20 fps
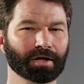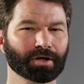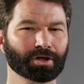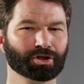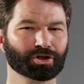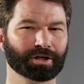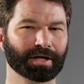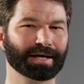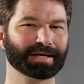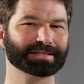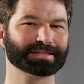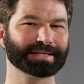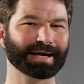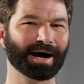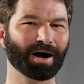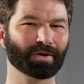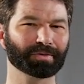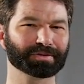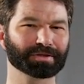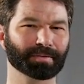She had
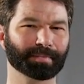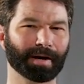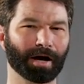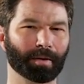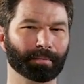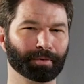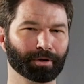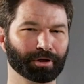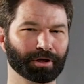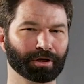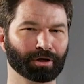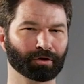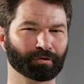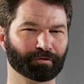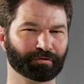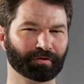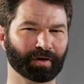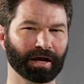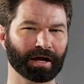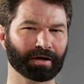doubts about putting her
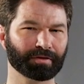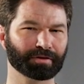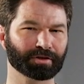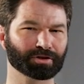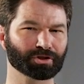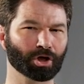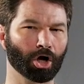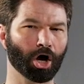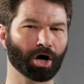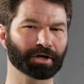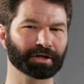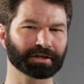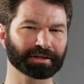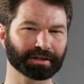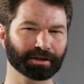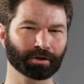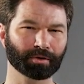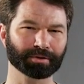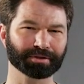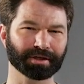faith in Dawn and
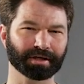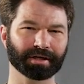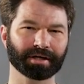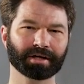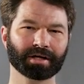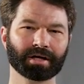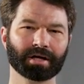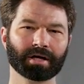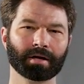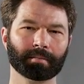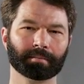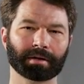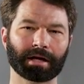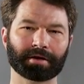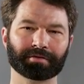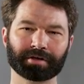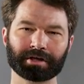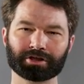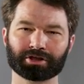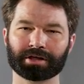Gilda, but I
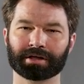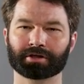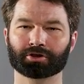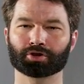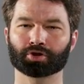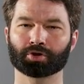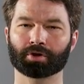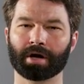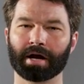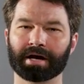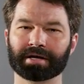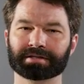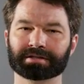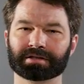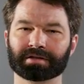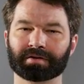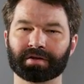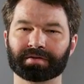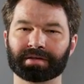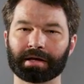think she can
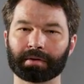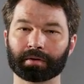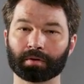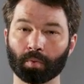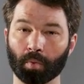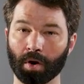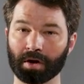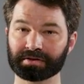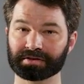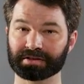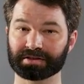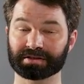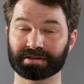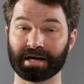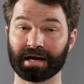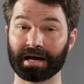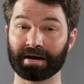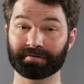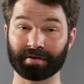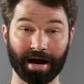trust that they would want to
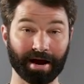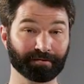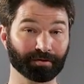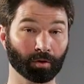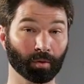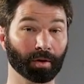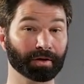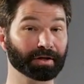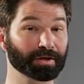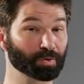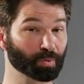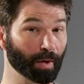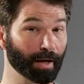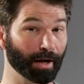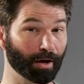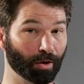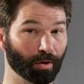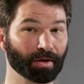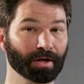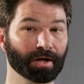save everyone as
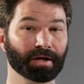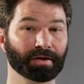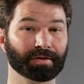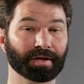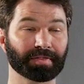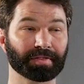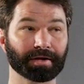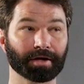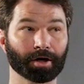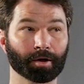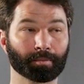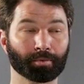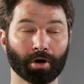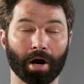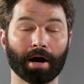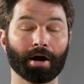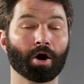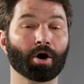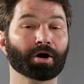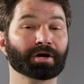well, that their
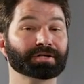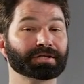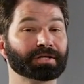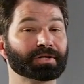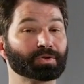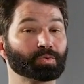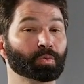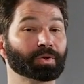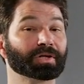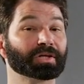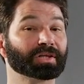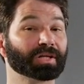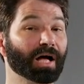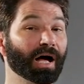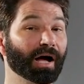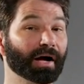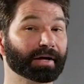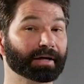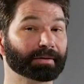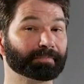priorities would
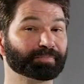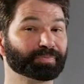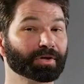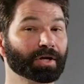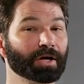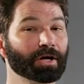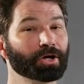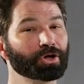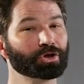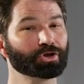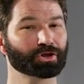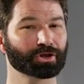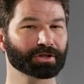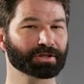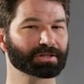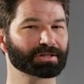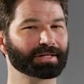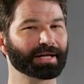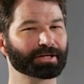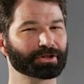align. She
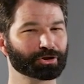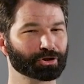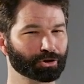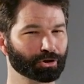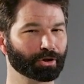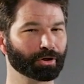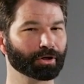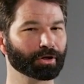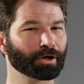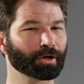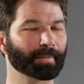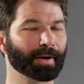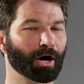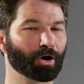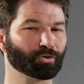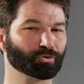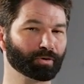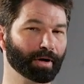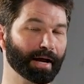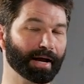is less sure
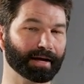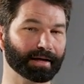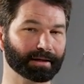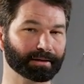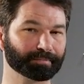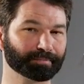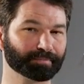about Ray.